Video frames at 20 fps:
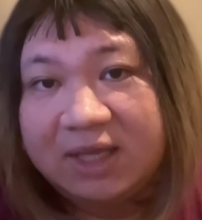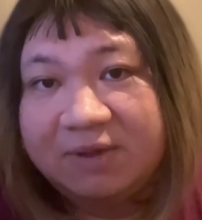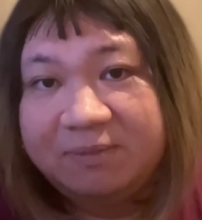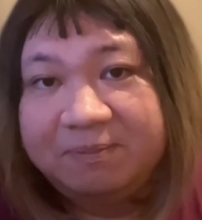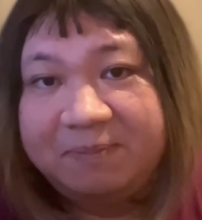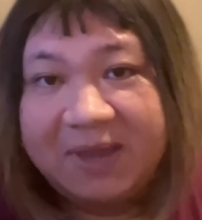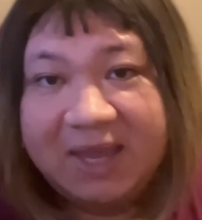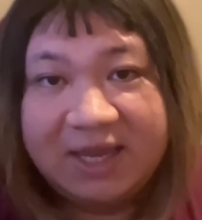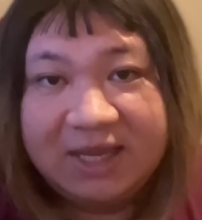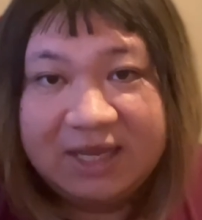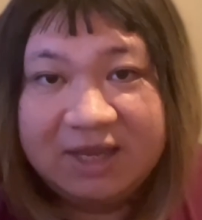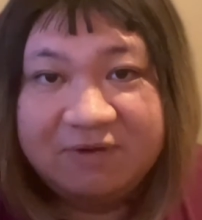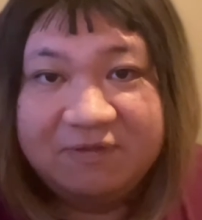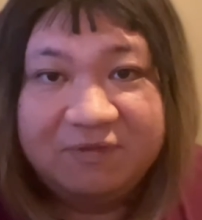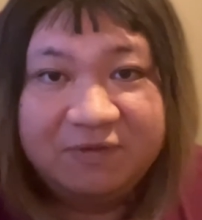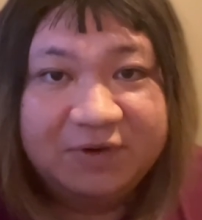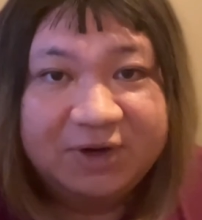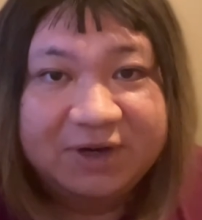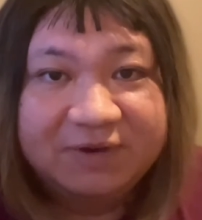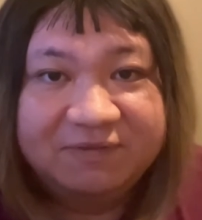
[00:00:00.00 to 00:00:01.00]
paying
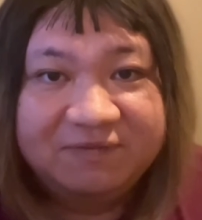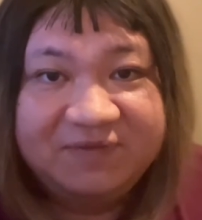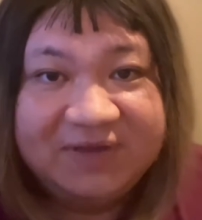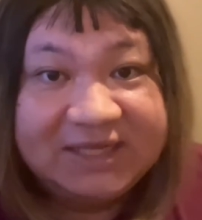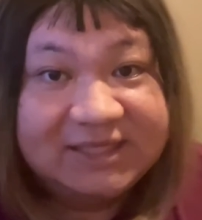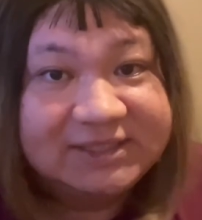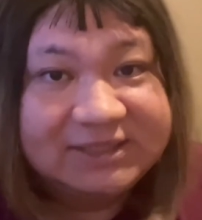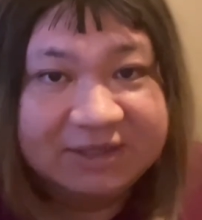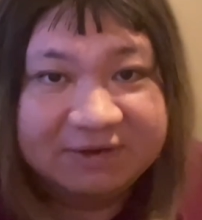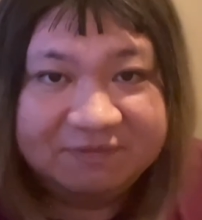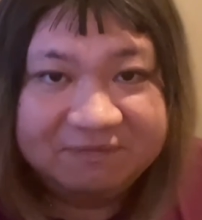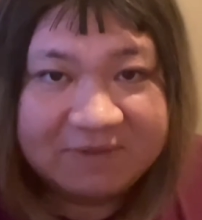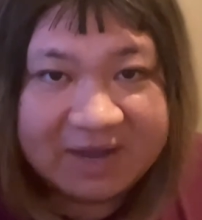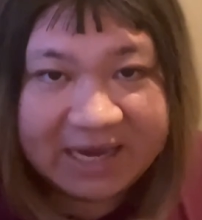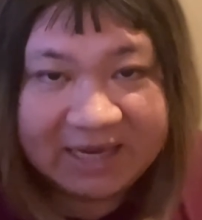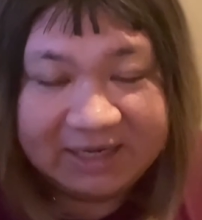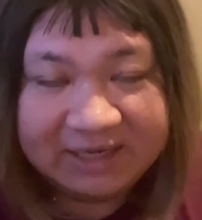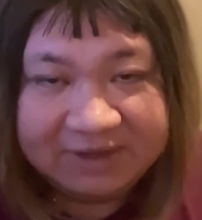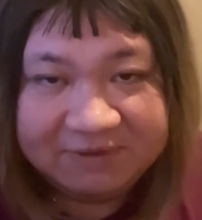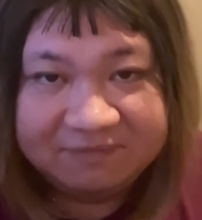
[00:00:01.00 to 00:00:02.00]
for a visa
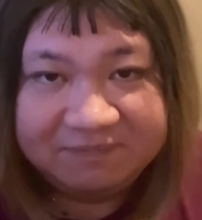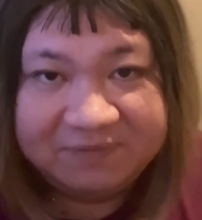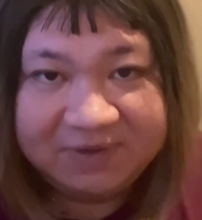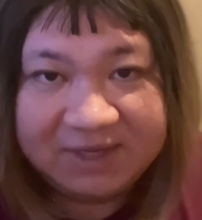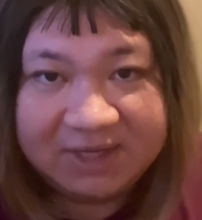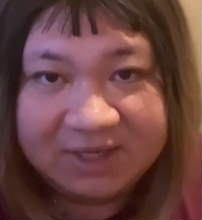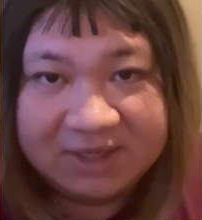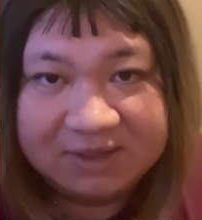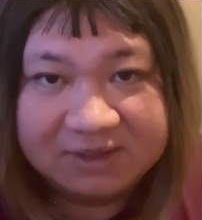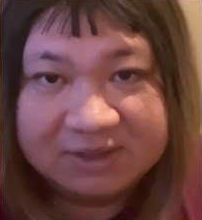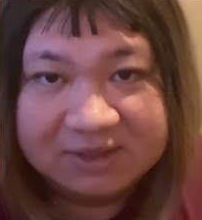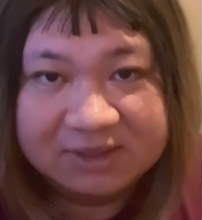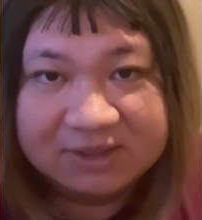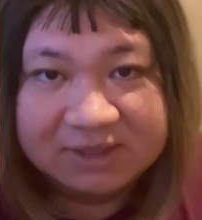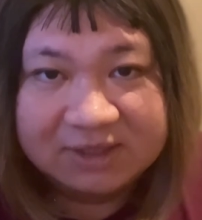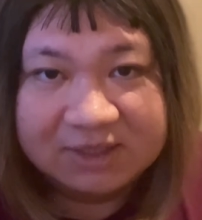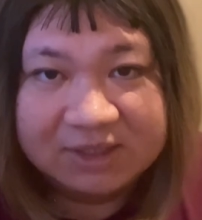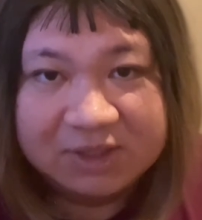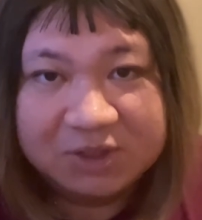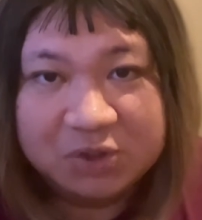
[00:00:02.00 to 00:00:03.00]
filing fee,
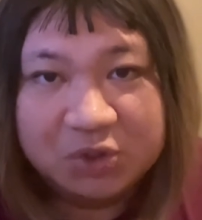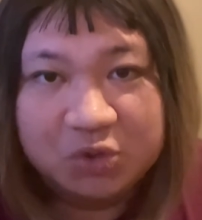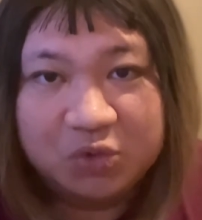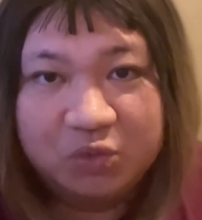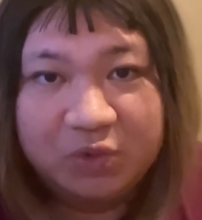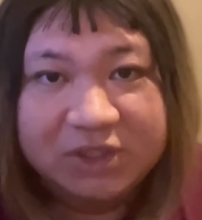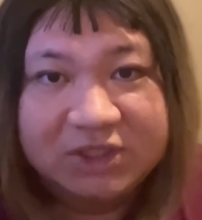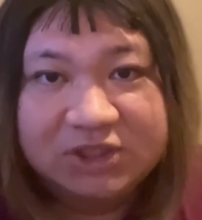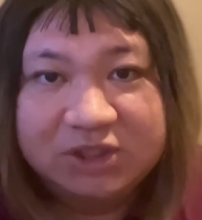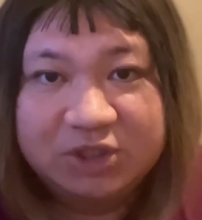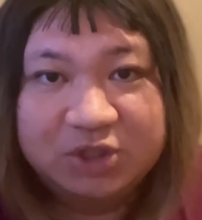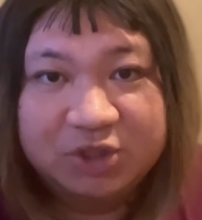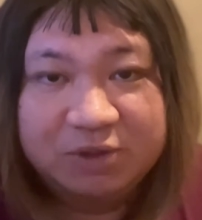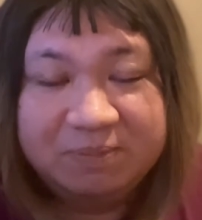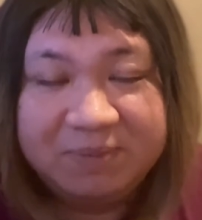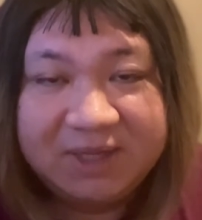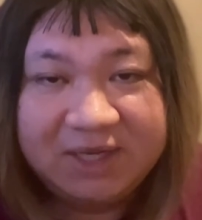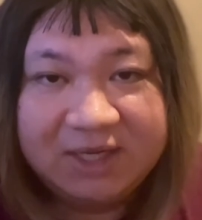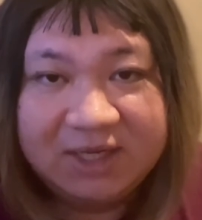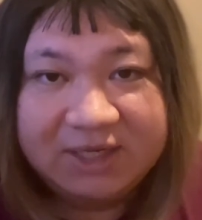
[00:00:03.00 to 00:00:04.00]
which could
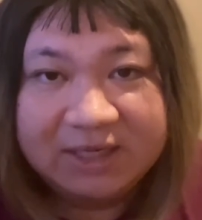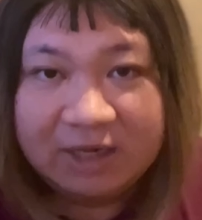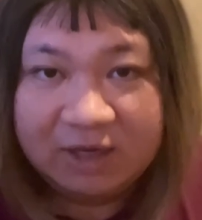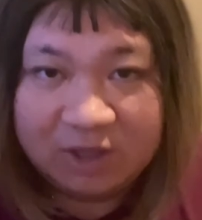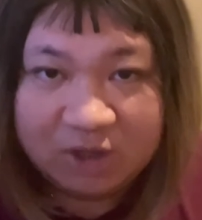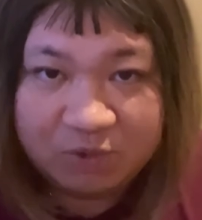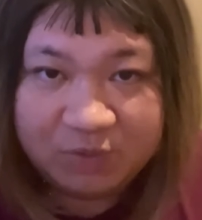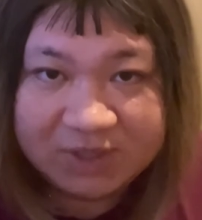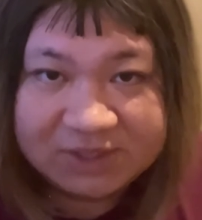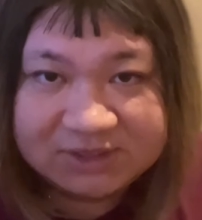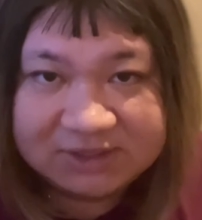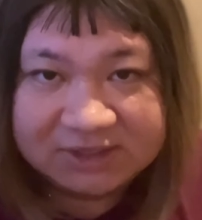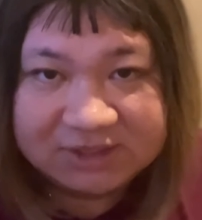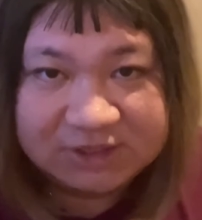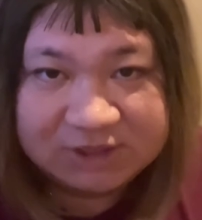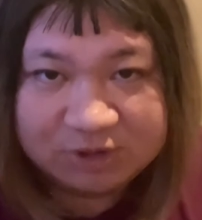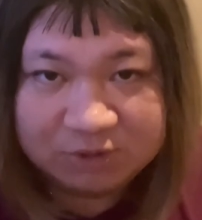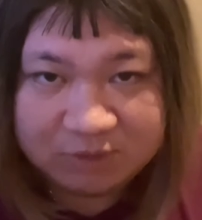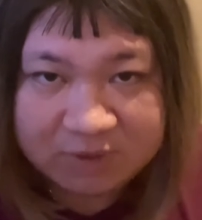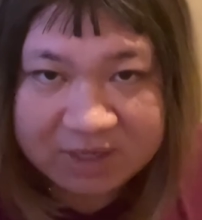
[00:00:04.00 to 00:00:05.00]
be the lowest is
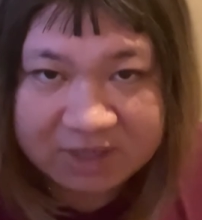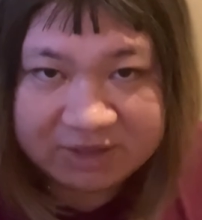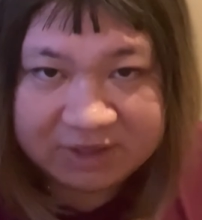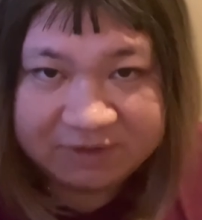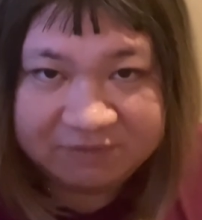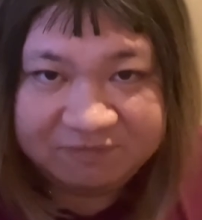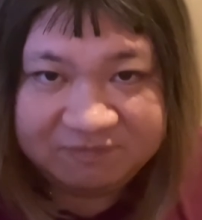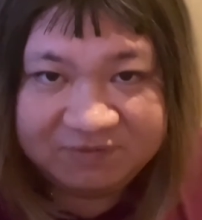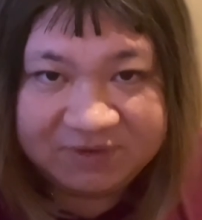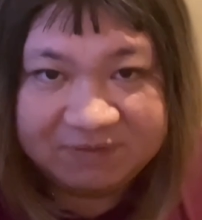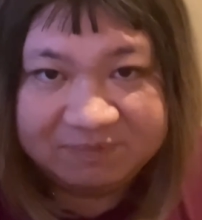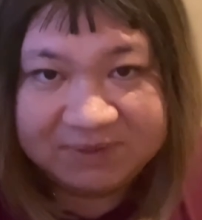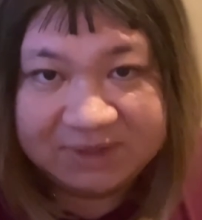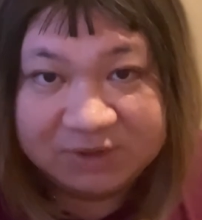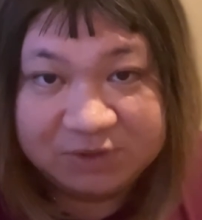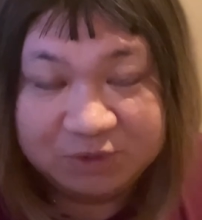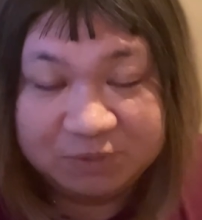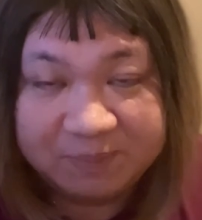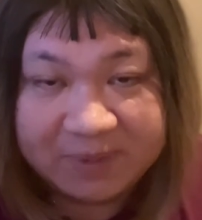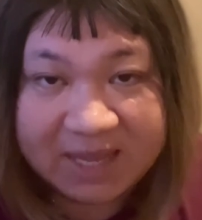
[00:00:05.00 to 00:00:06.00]

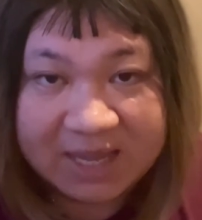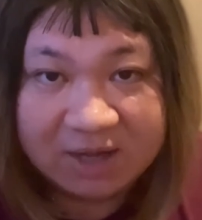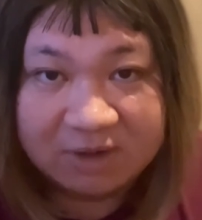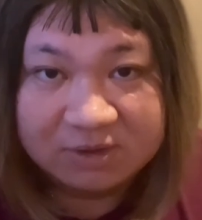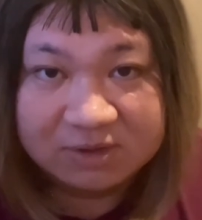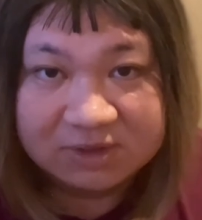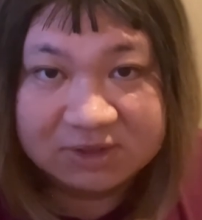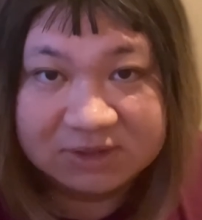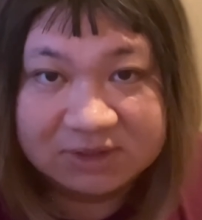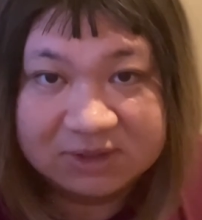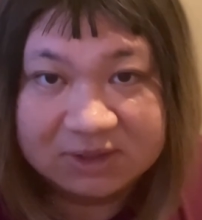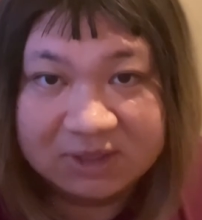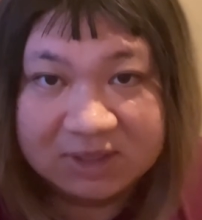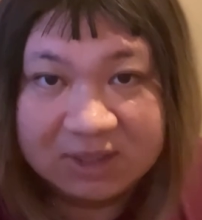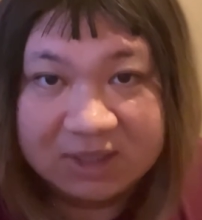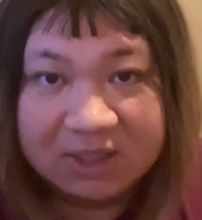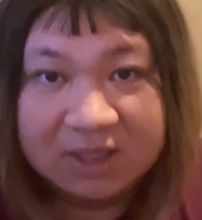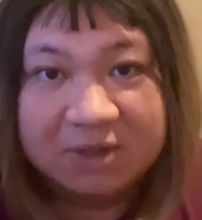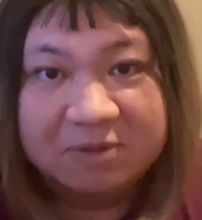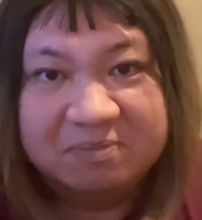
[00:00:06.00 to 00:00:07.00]
£252,
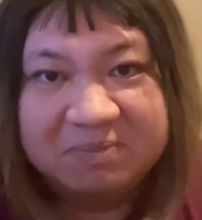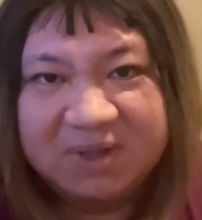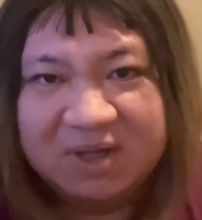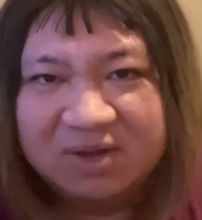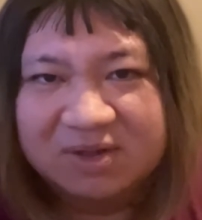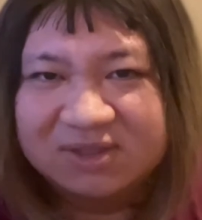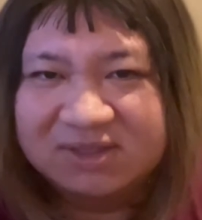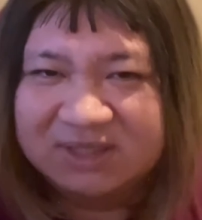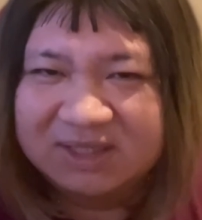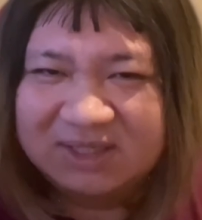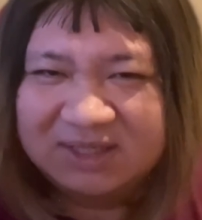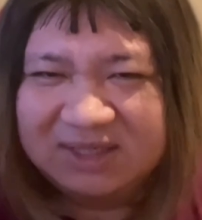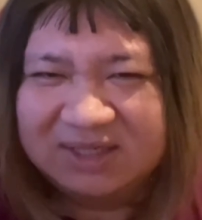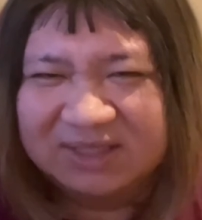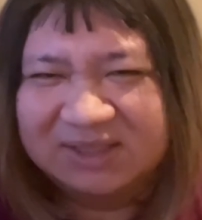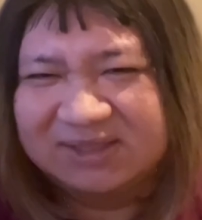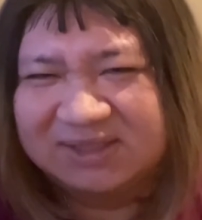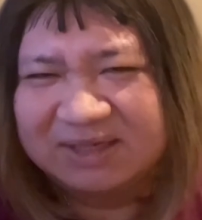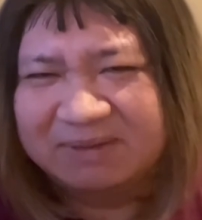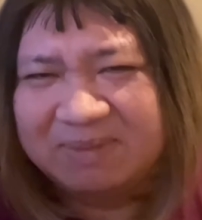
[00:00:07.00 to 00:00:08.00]
because
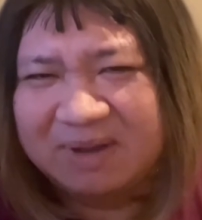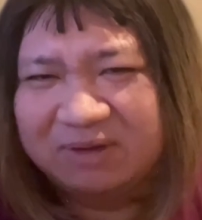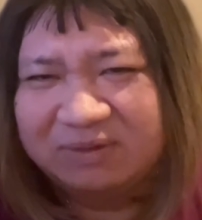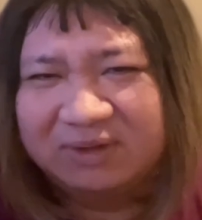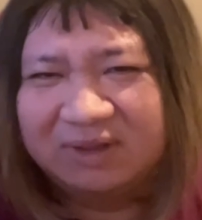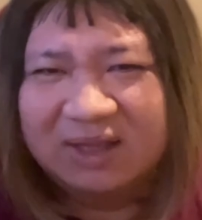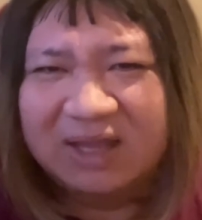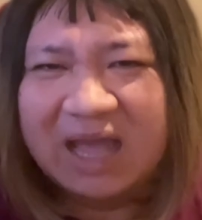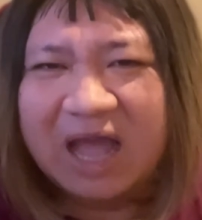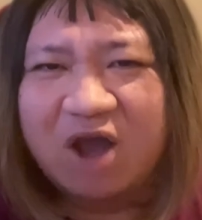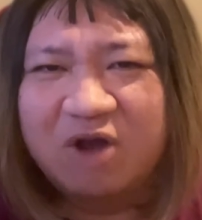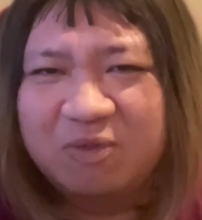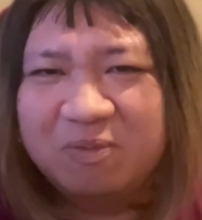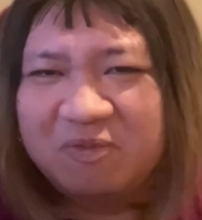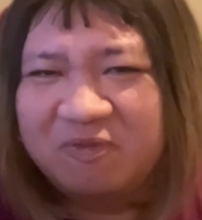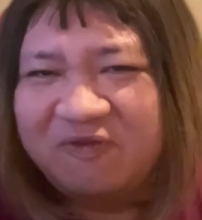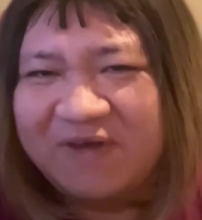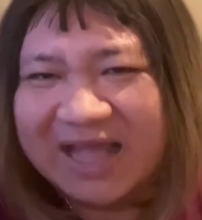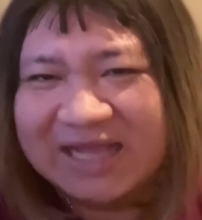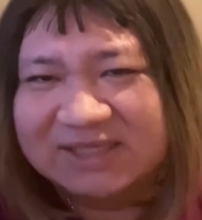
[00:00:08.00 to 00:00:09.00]
it's about how
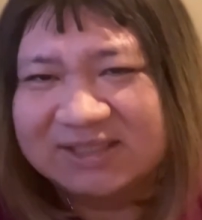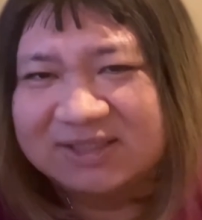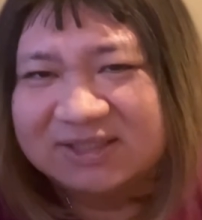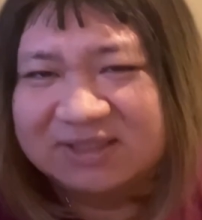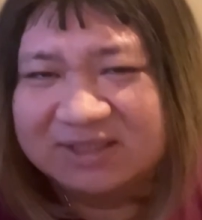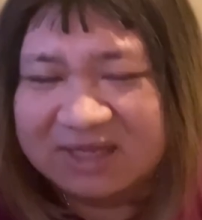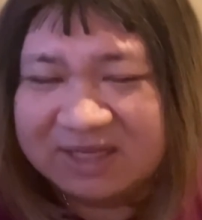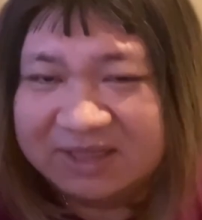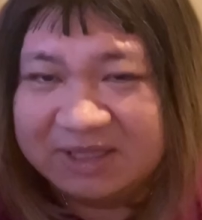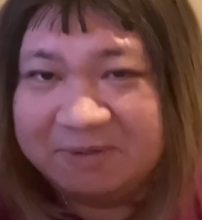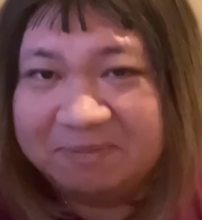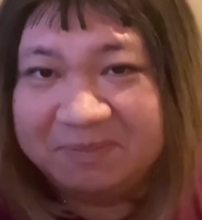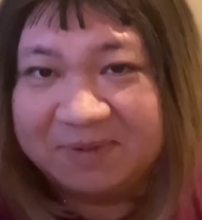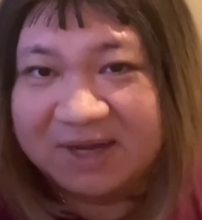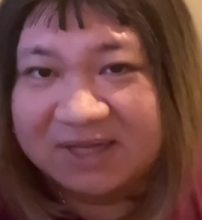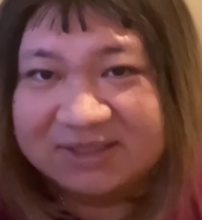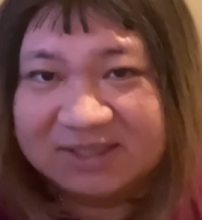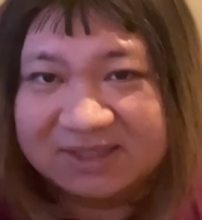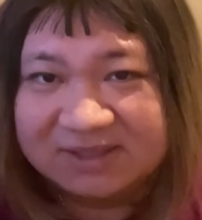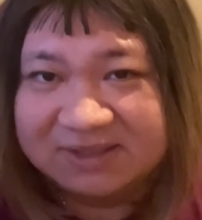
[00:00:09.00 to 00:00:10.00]
fast they
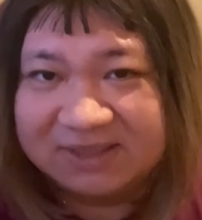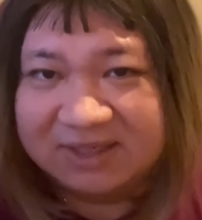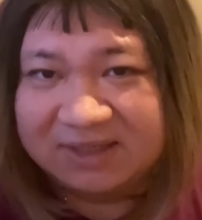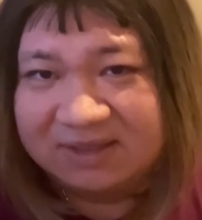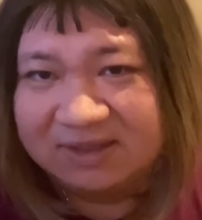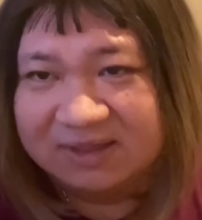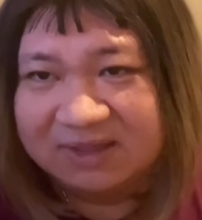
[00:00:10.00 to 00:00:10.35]
process it.